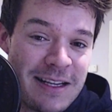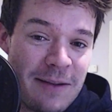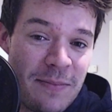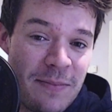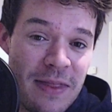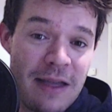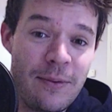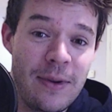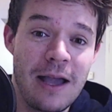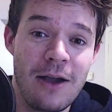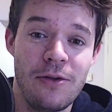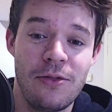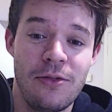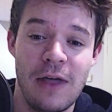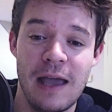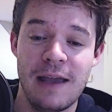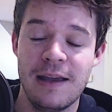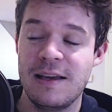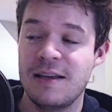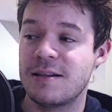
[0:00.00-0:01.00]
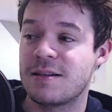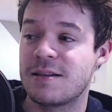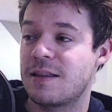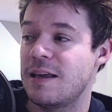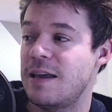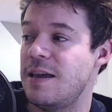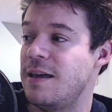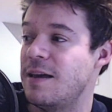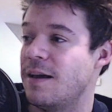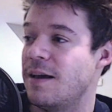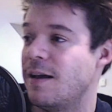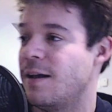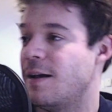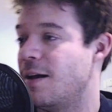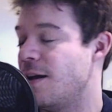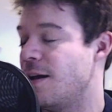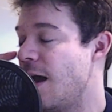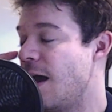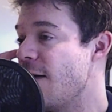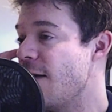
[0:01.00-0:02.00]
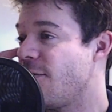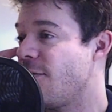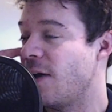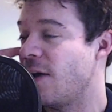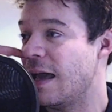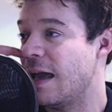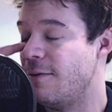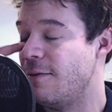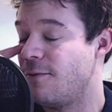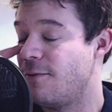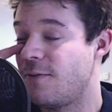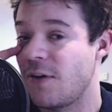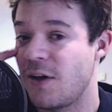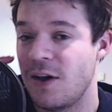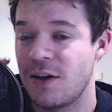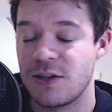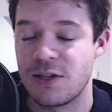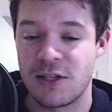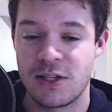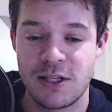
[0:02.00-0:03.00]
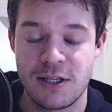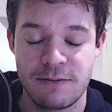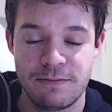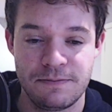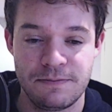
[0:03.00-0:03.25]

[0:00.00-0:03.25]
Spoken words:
But there we go. That is the FIA first